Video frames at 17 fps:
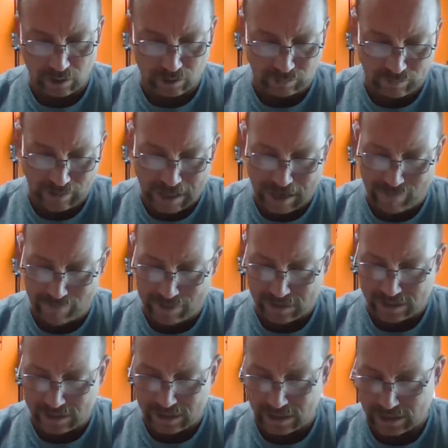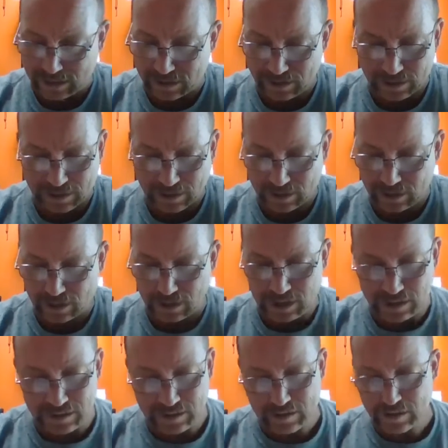goes five and six, looking
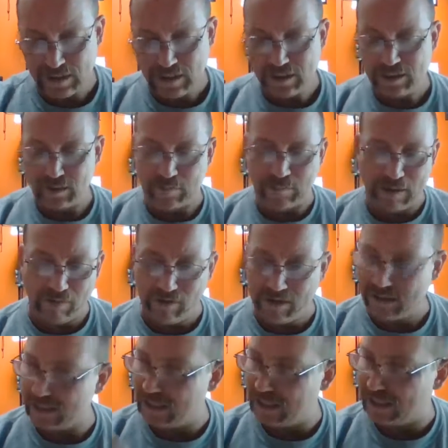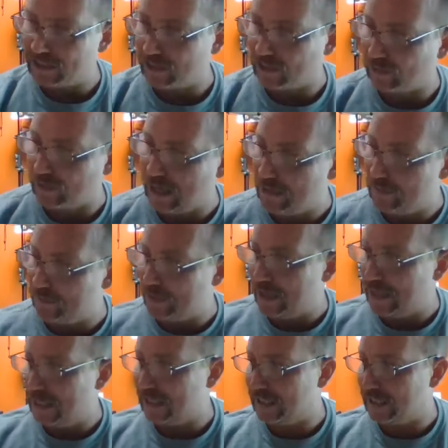good. The BBC is a great
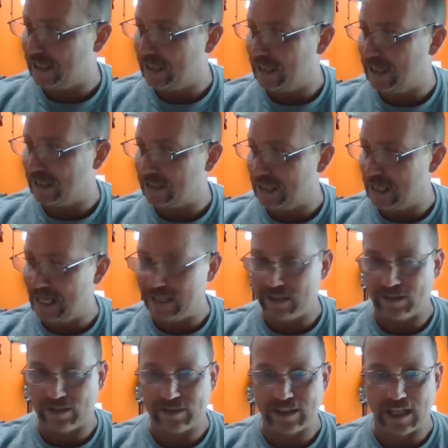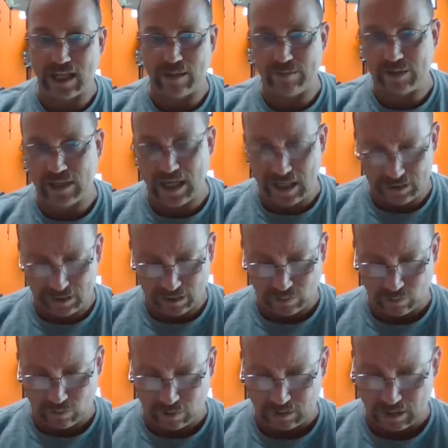bike. Uh, glad your setup
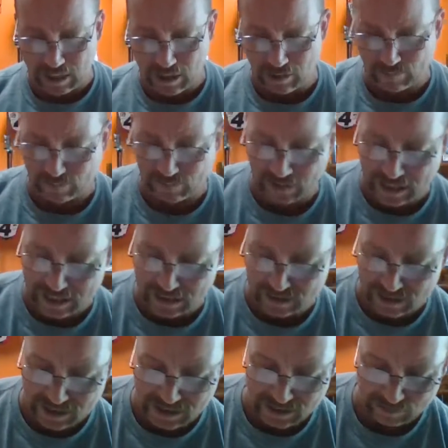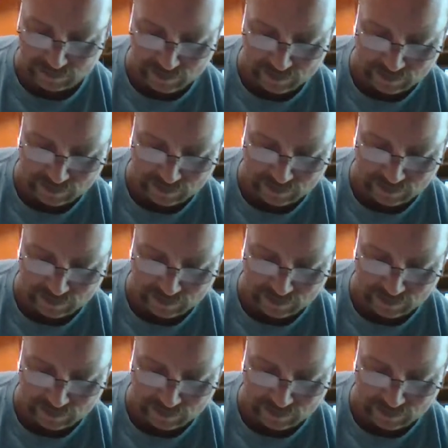changes worked out for last night to